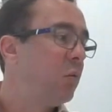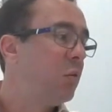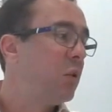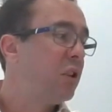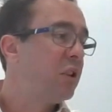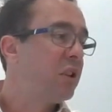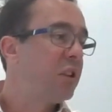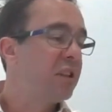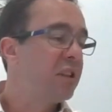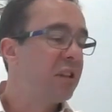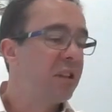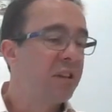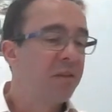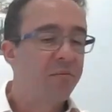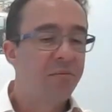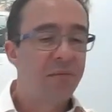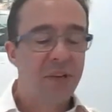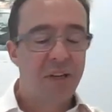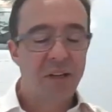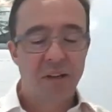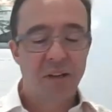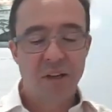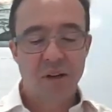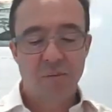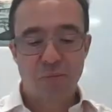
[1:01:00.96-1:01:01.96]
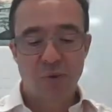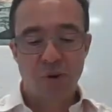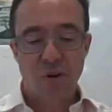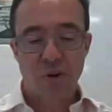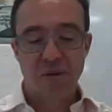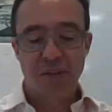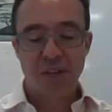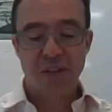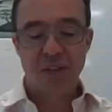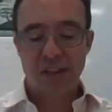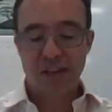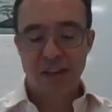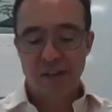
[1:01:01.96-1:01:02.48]
which is a, a
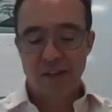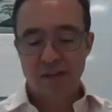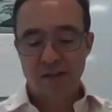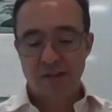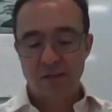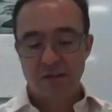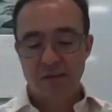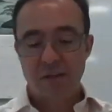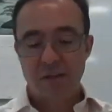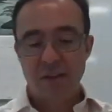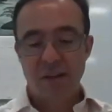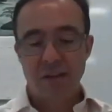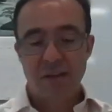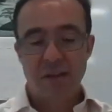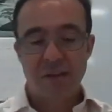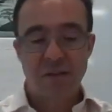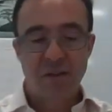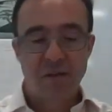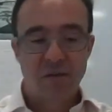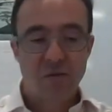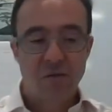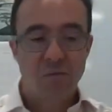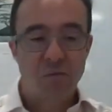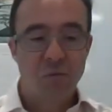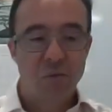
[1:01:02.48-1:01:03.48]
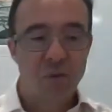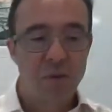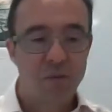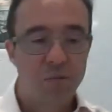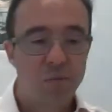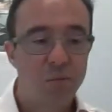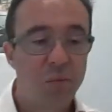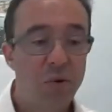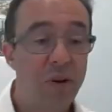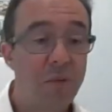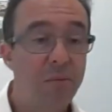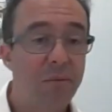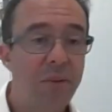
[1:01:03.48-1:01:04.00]
process that was
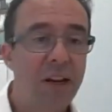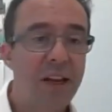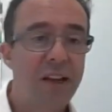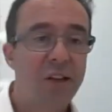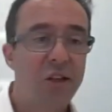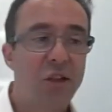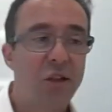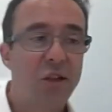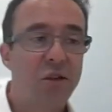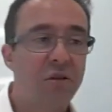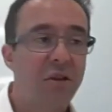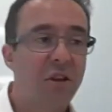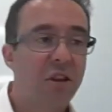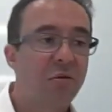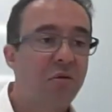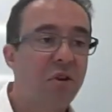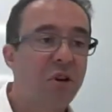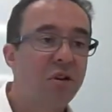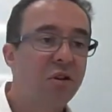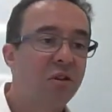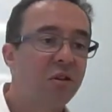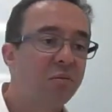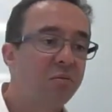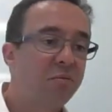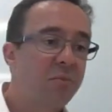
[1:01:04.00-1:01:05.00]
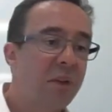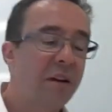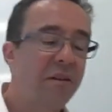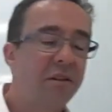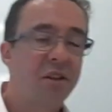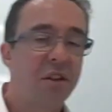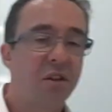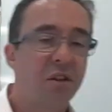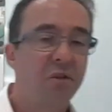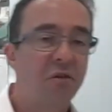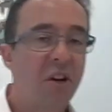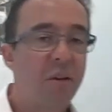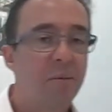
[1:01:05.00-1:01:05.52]
put in place during the original
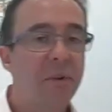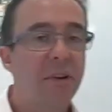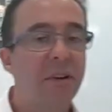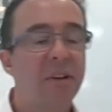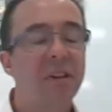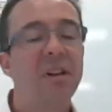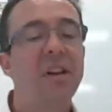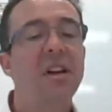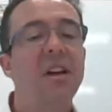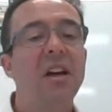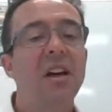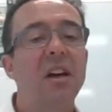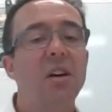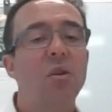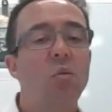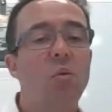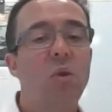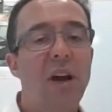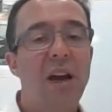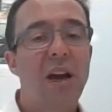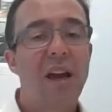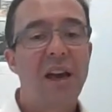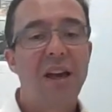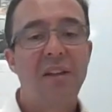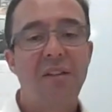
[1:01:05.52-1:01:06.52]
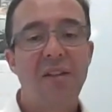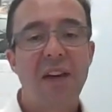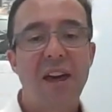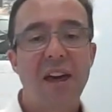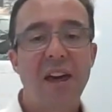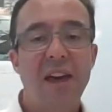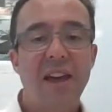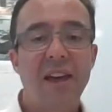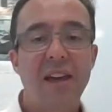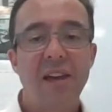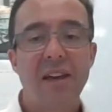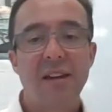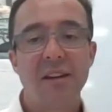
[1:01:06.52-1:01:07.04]
Paris Agreement, where
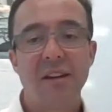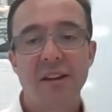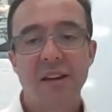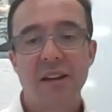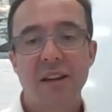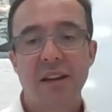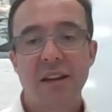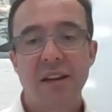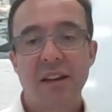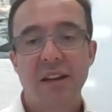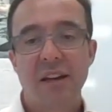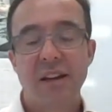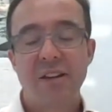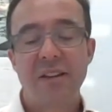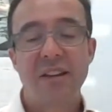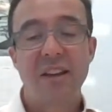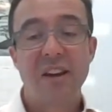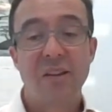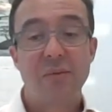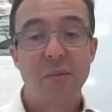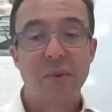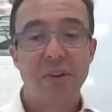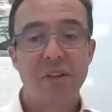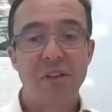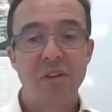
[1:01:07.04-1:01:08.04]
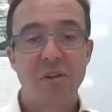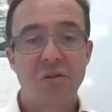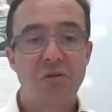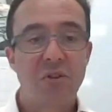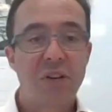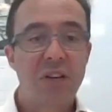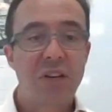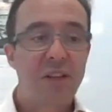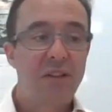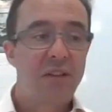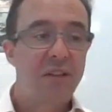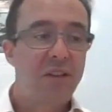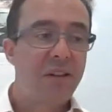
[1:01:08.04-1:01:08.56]
they uh, the governments
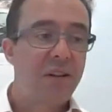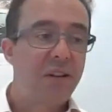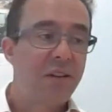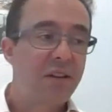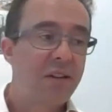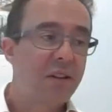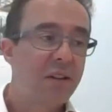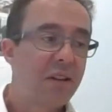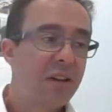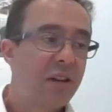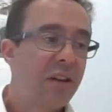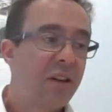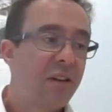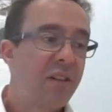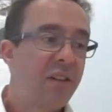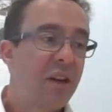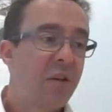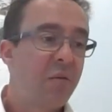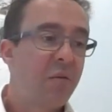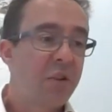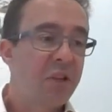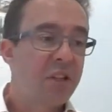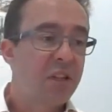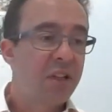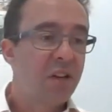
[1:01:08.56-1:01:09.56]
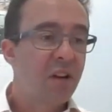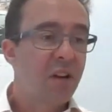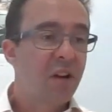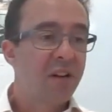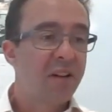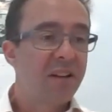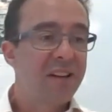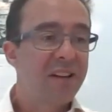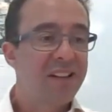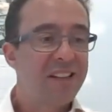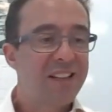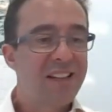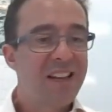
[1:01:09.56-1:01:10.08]
agreed that they would start
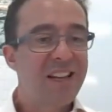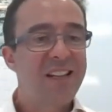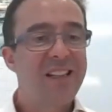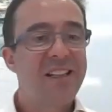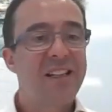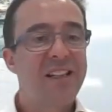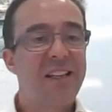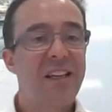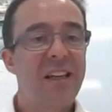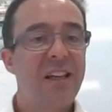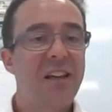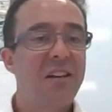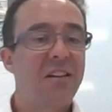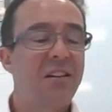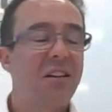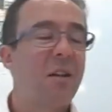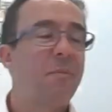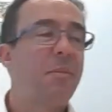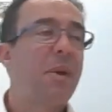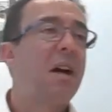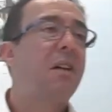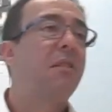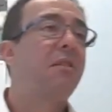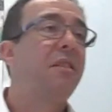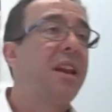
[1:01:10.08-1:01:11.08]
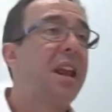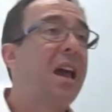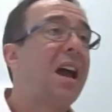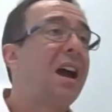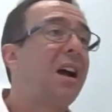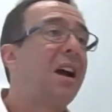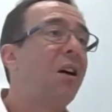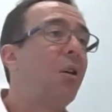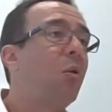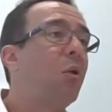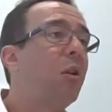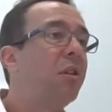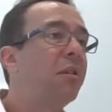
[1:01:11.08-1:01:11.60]
assessing about
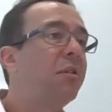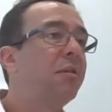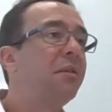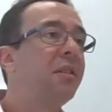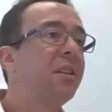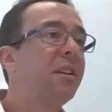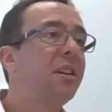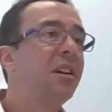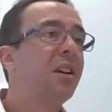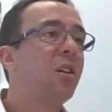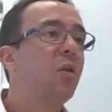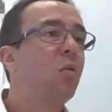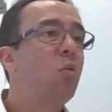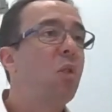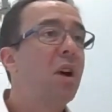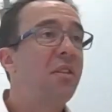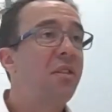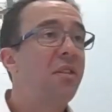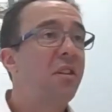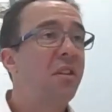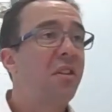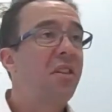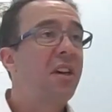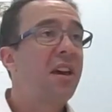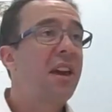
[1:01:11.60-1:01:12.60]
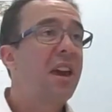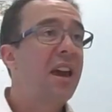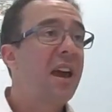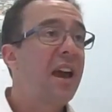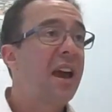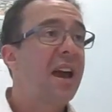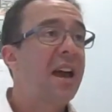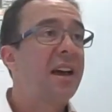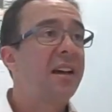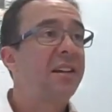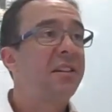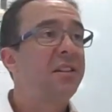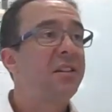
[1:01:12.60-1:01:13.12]
now whether they
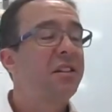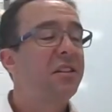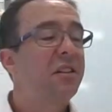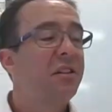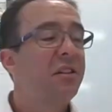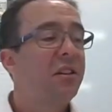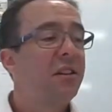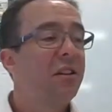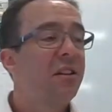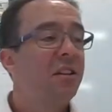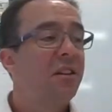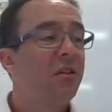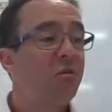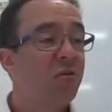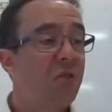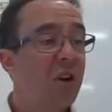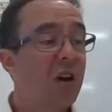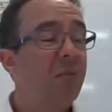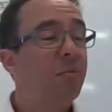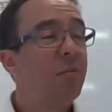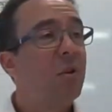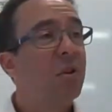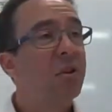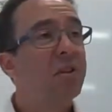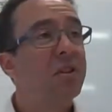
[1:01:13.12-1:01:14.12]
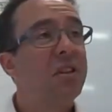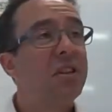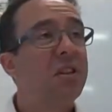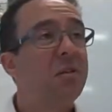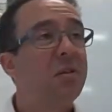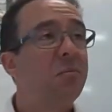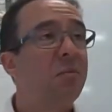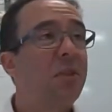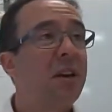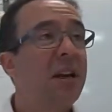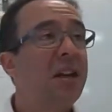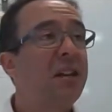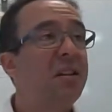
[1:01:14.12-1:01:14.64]
had the right policies
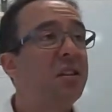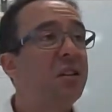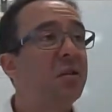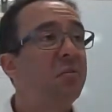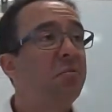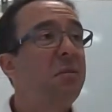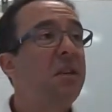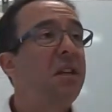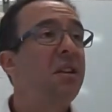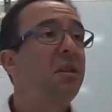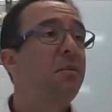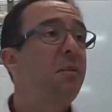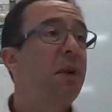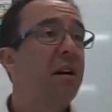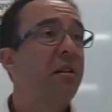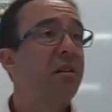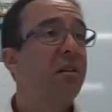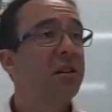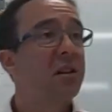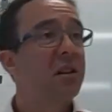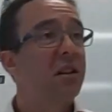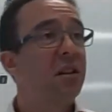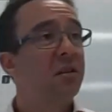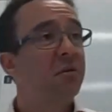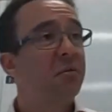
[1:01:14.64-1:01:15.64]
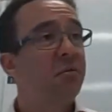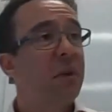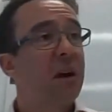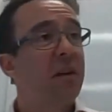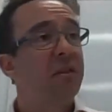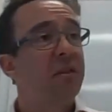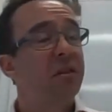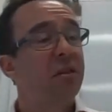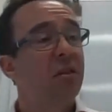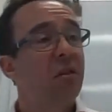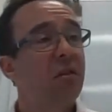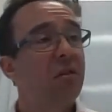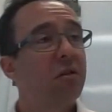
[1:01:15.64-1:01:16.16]
in place to meet the Paris
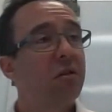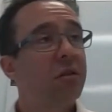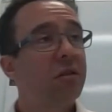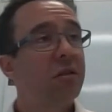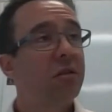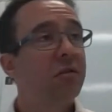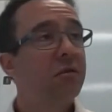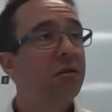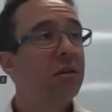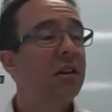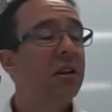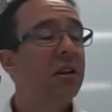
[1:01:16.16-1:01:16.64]
Paris goals.